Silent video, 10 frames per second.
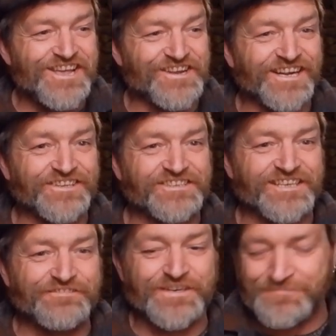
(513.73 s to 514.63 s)
You know the
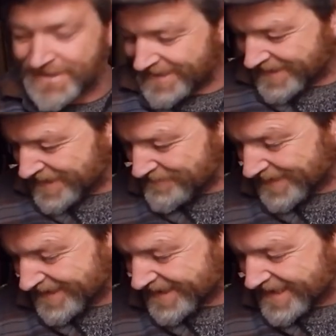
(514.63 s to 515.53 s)
stuff I mean. I
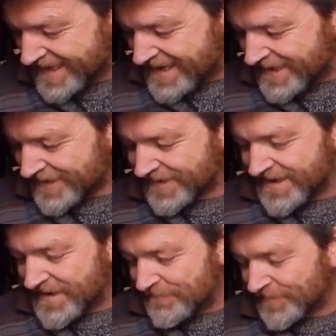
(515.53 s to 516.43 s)
mean, yeah,
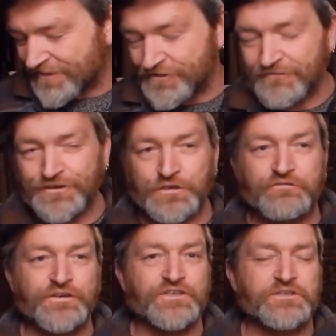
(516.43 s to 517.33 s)
if you have a look
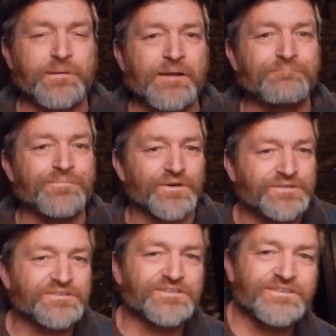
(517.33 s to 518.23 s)
through your spam
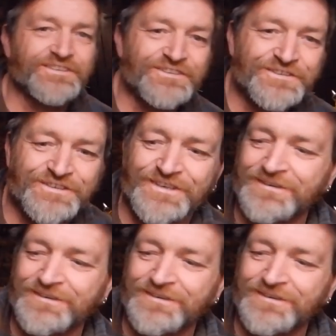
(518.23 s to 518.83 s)
box in your,